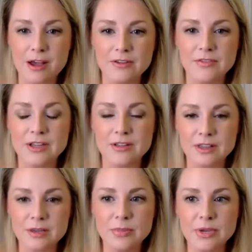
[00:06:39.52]
out of the
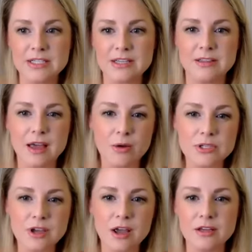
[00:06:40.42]
Olympics. And that
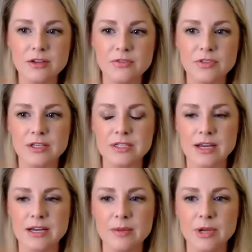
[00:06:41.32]
was kind of the
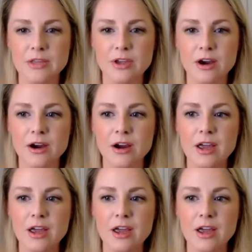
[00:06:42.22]
dynamic there.